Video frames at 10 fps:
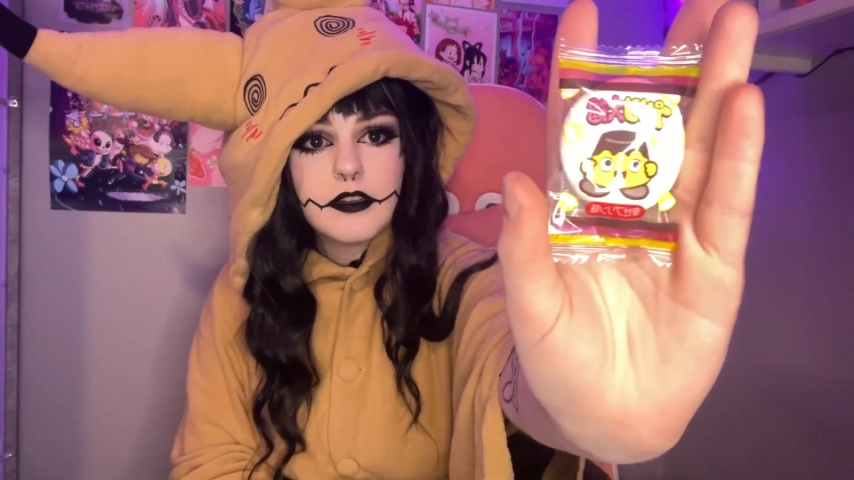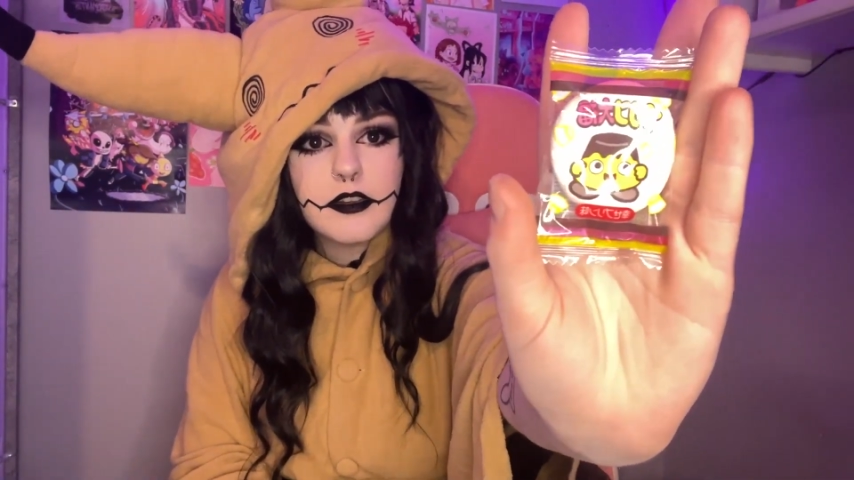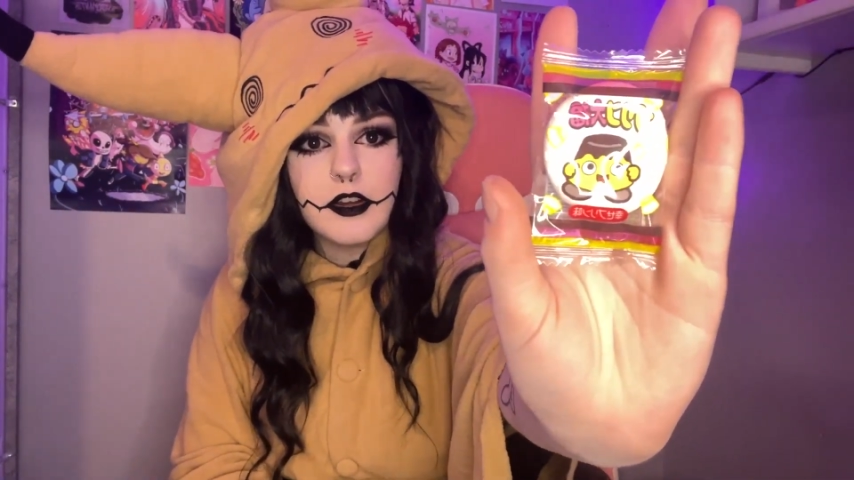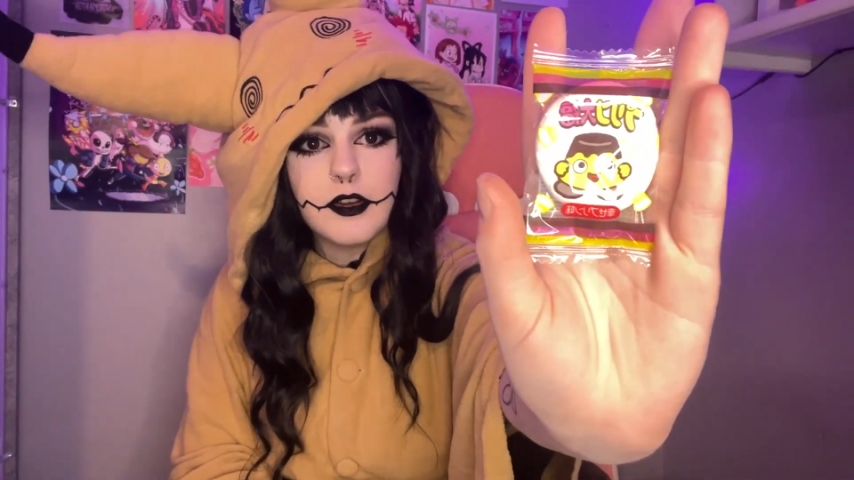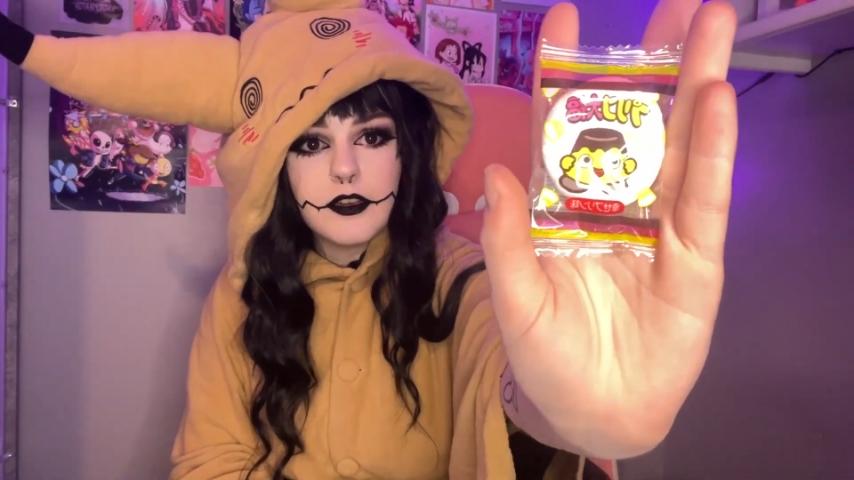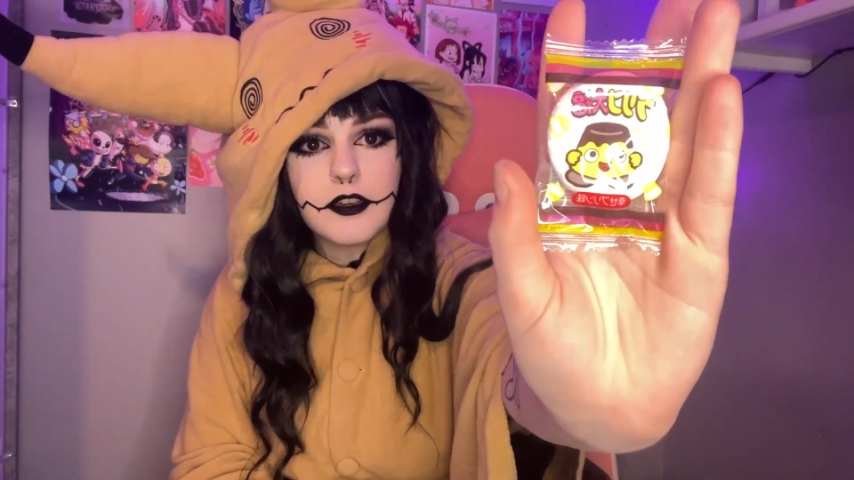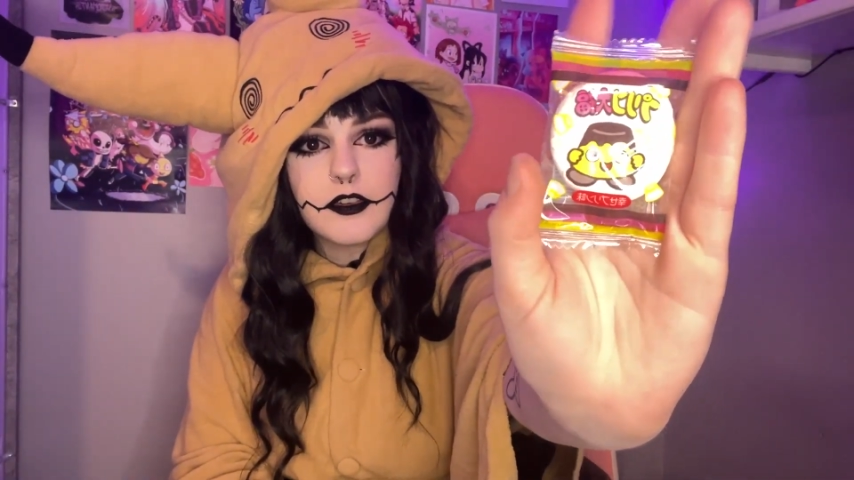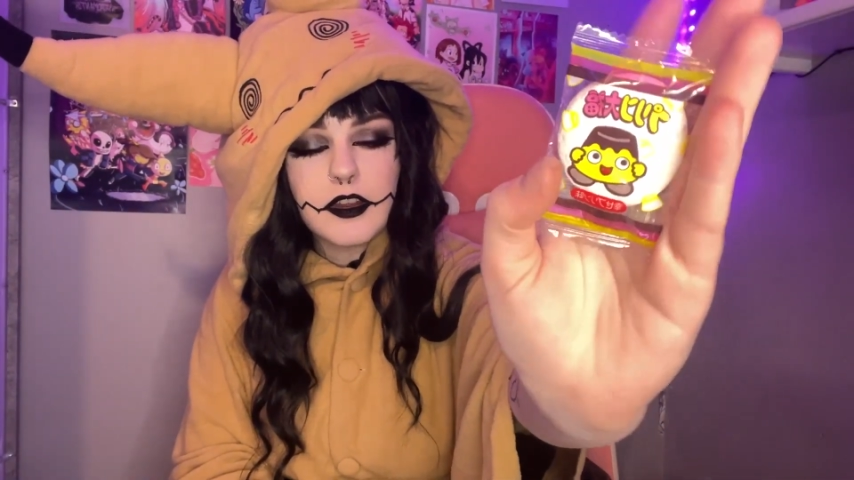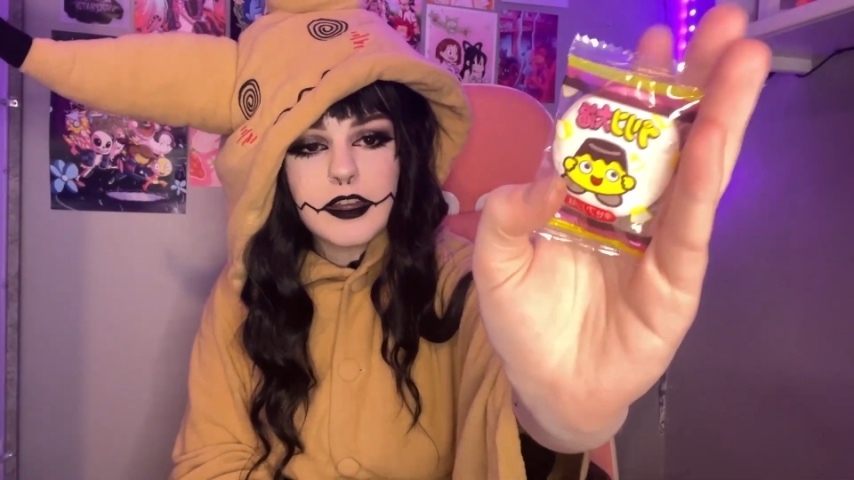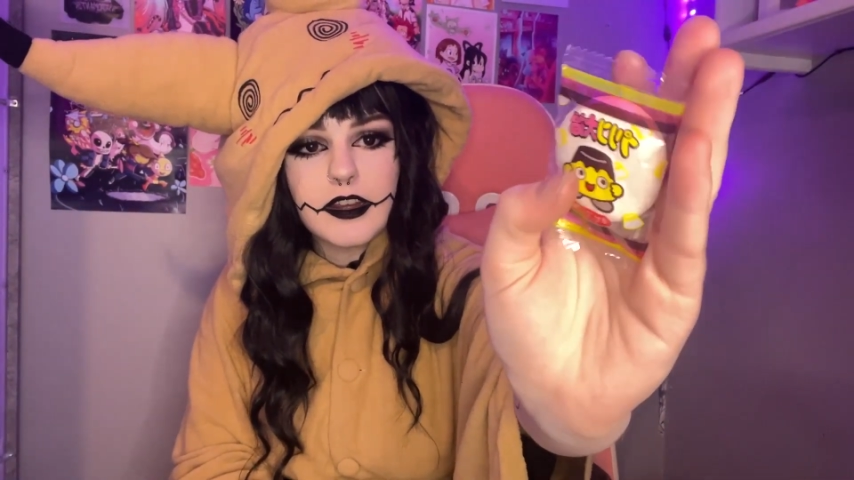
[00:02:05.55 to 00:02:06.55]
So there's
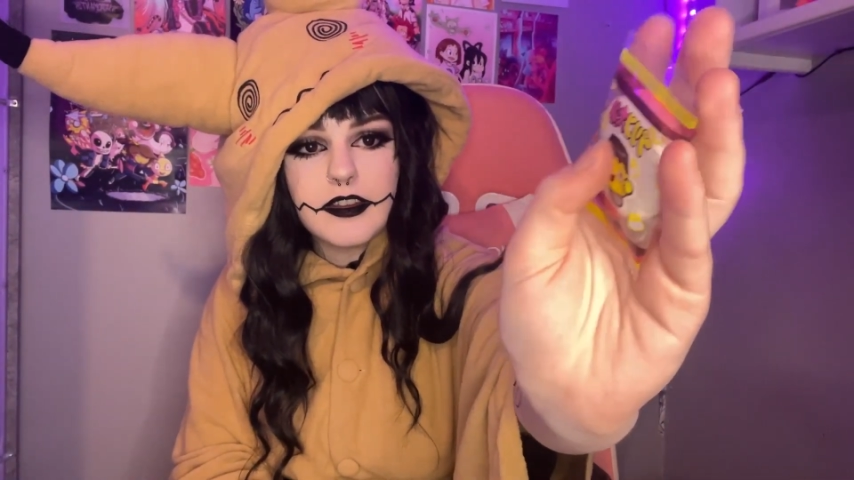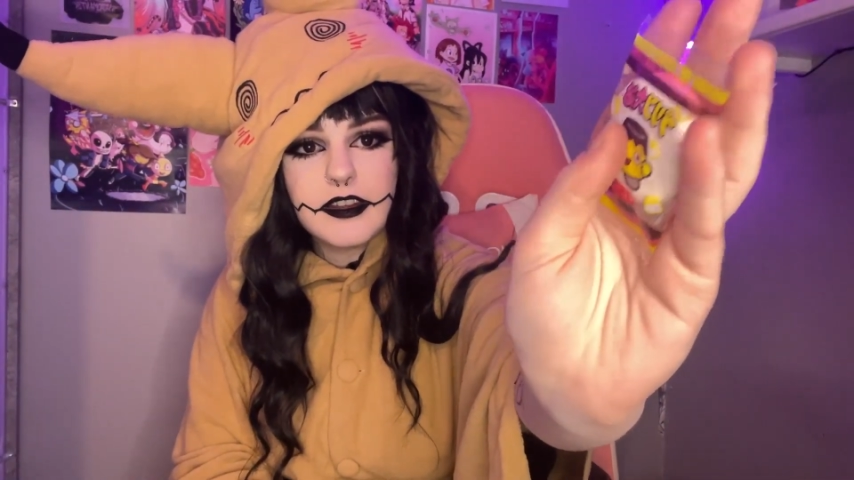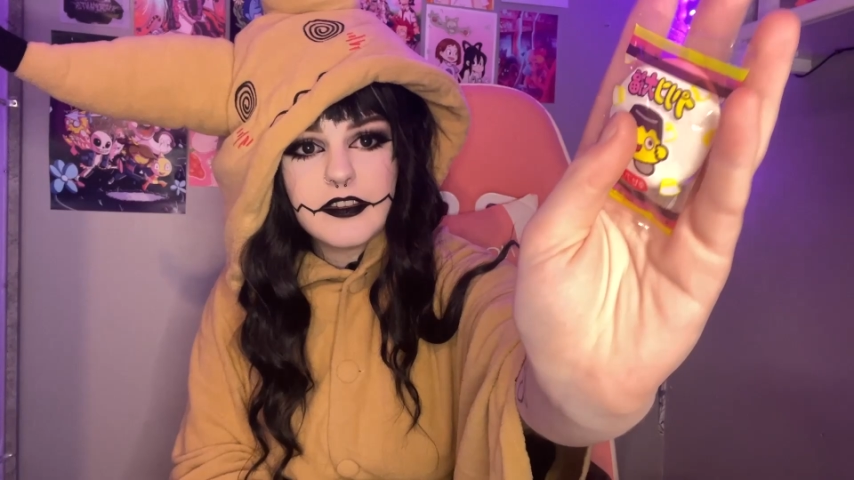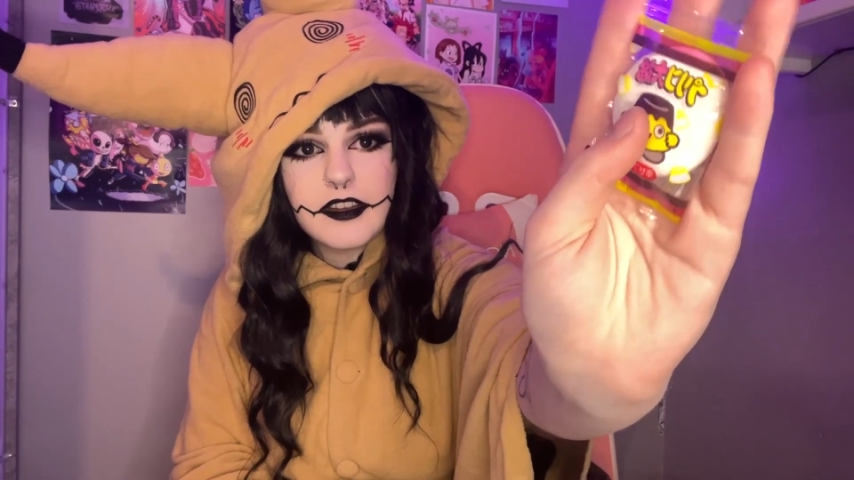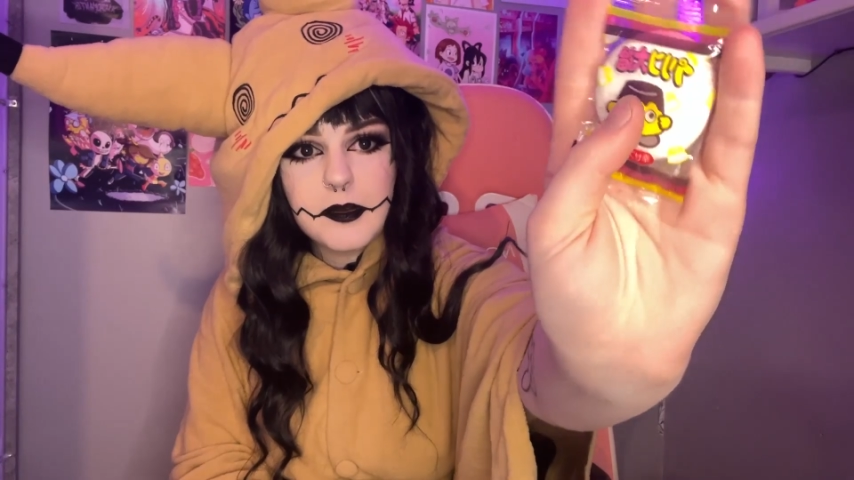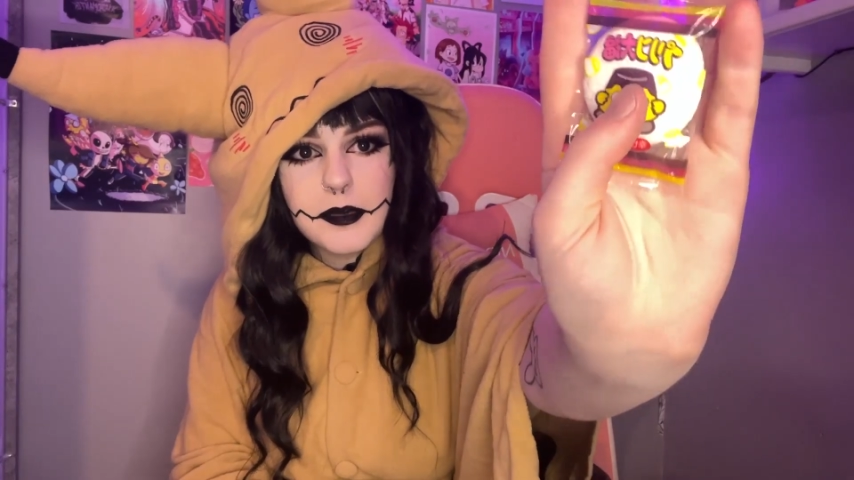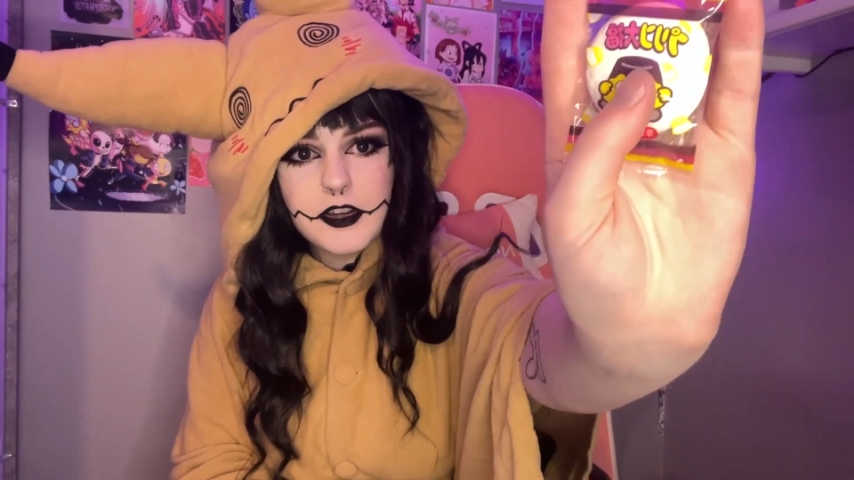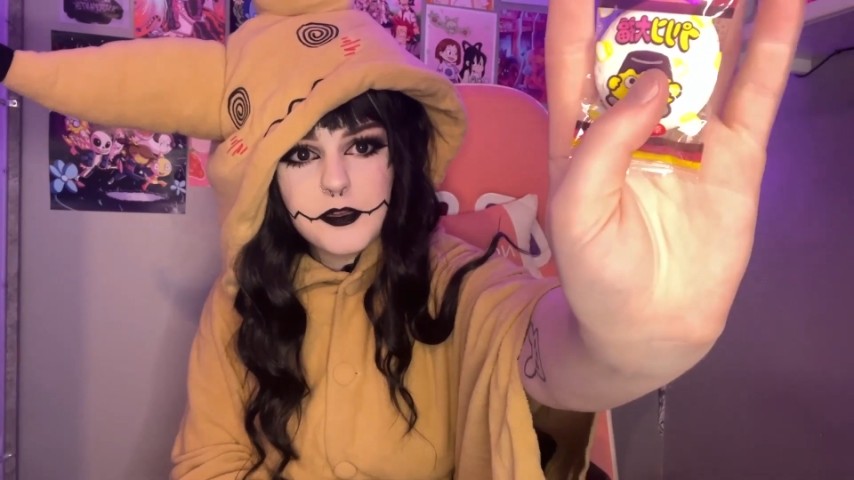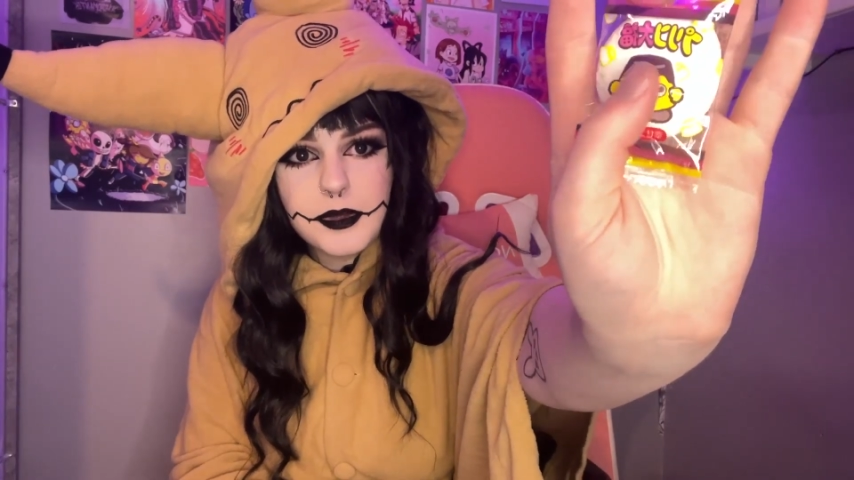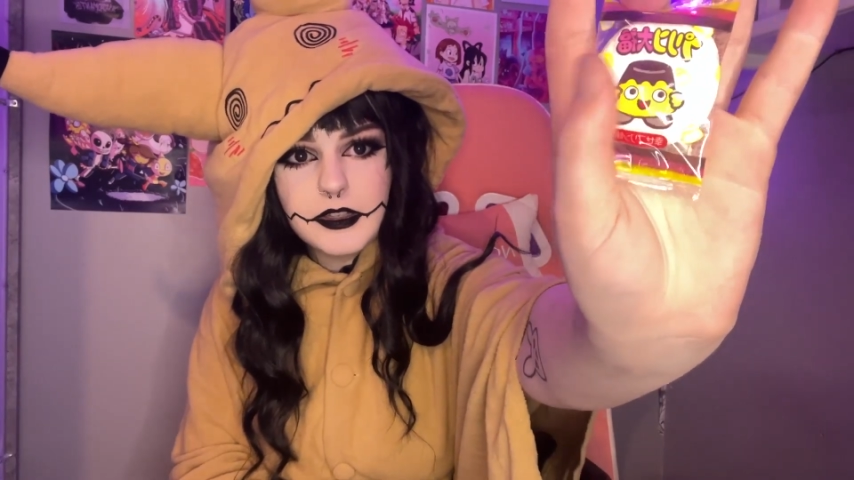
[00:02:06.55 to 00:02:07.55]
like, I think it's like a
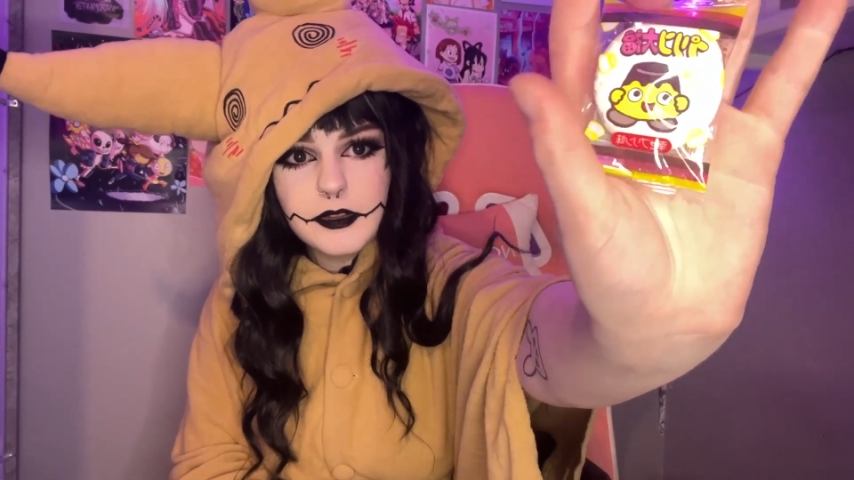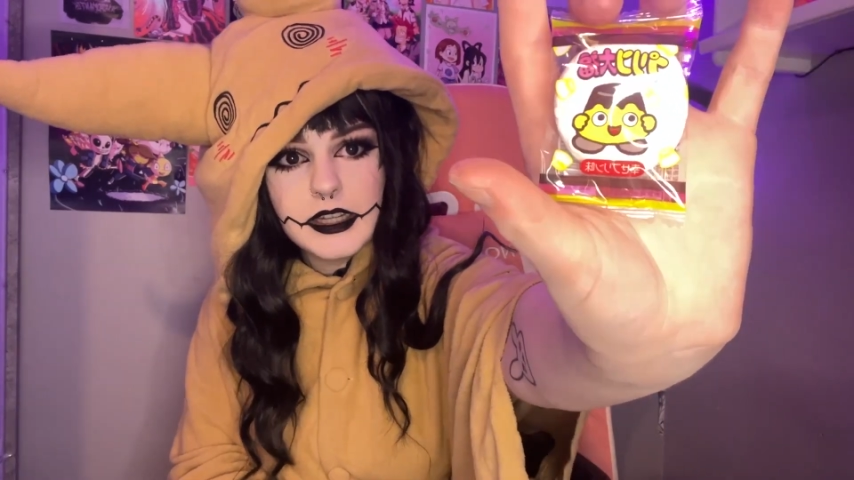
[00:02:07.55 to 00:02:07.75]
marshmallow,